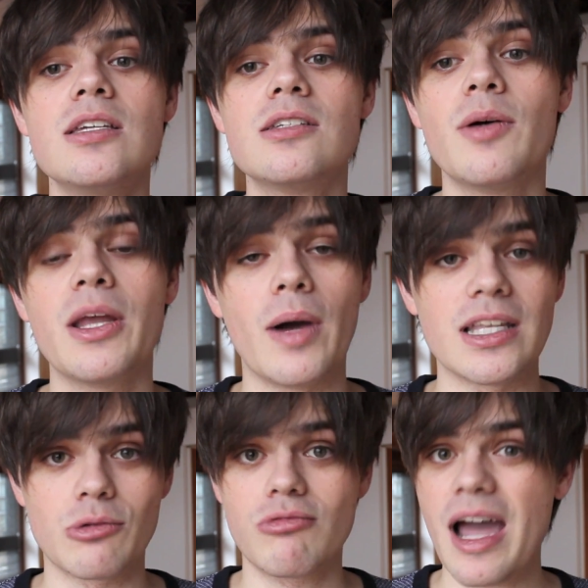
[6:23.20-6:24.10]
So anyway,
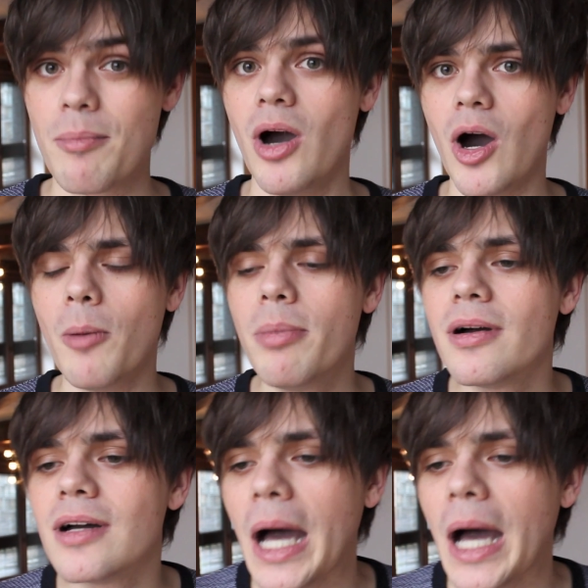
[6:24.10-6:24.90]
to wrap up,